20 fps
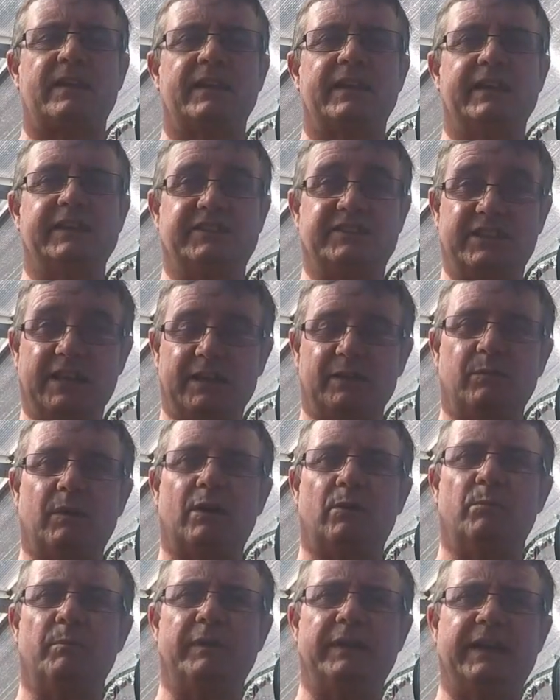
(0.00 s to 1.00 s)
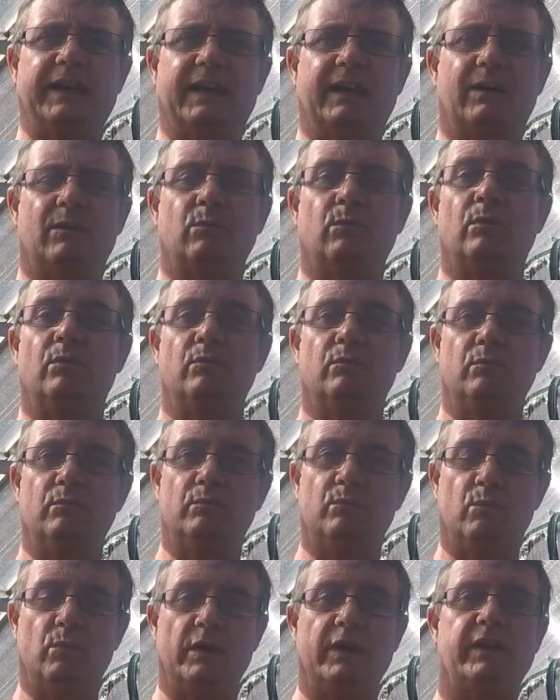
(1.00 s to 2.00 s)
It's going to help me now
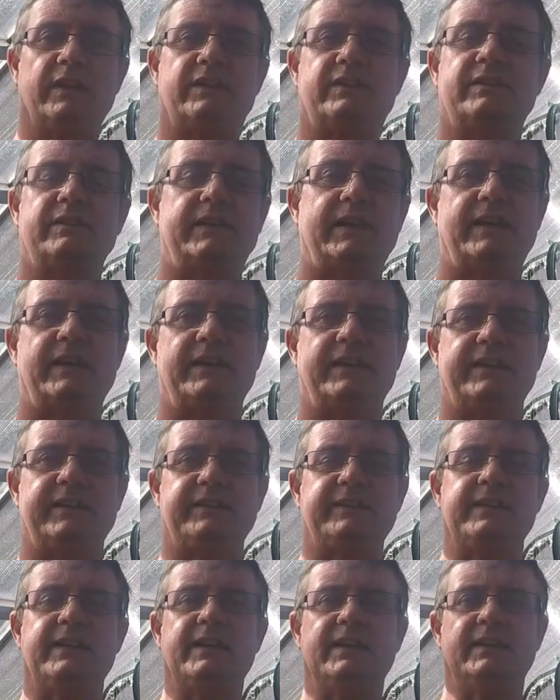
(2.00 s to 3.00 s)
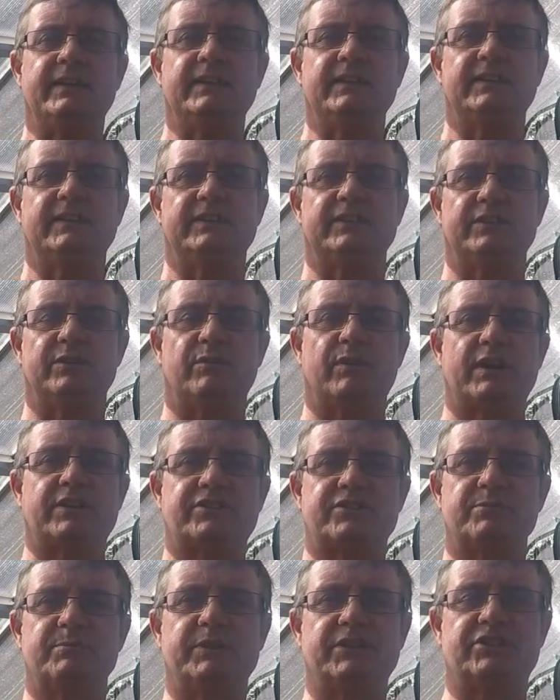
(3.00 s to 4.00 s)
with getting the
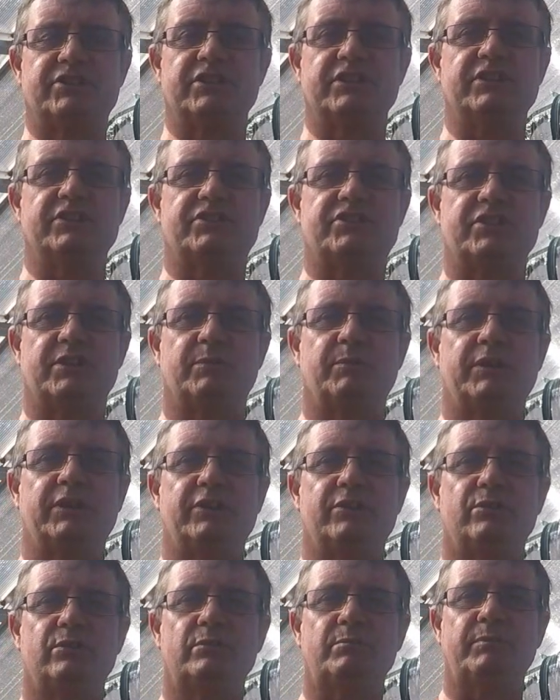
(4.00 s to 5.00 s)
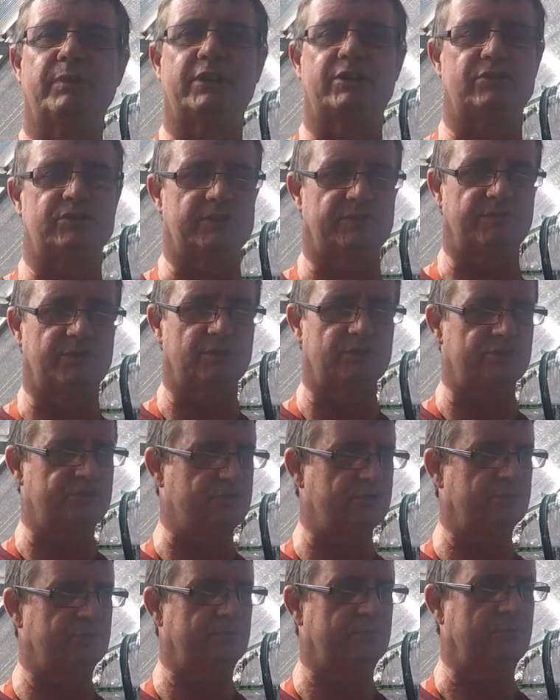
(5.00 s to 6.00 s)
rest of my seed sowing done, because I've got
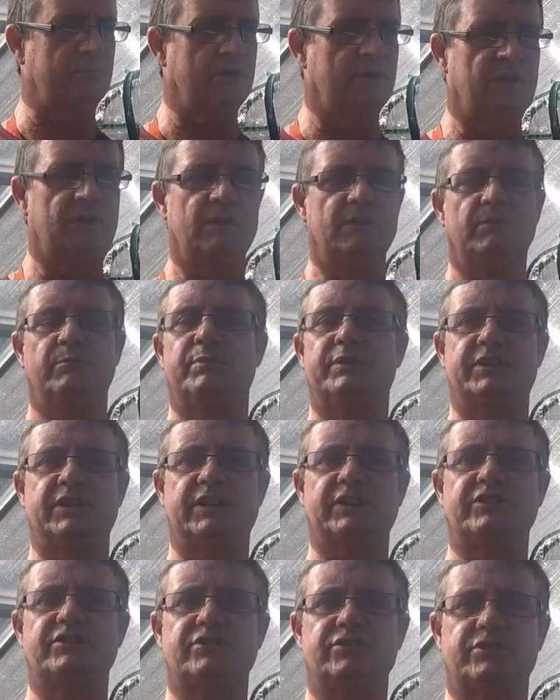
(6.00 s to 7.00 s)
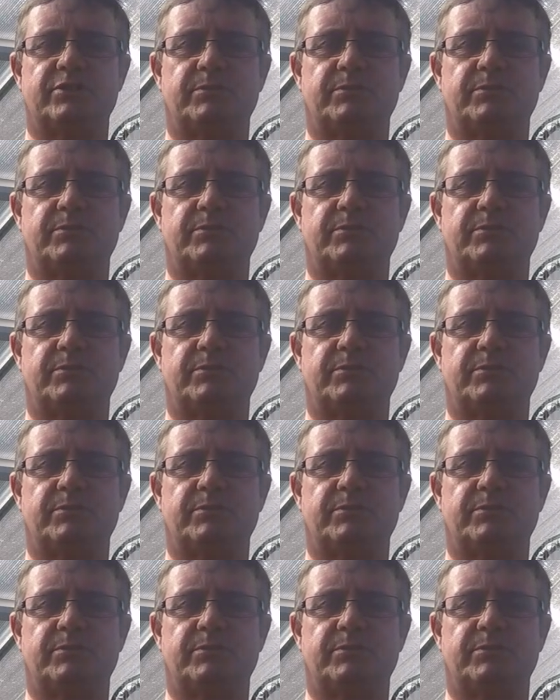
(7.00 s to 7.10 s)
some potatoes